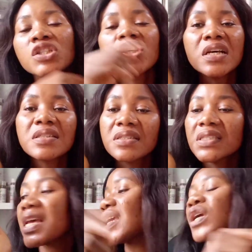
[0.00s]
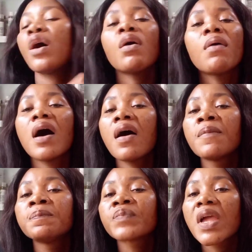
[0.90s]
just take your
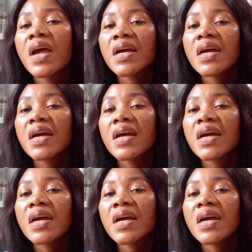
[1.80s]
um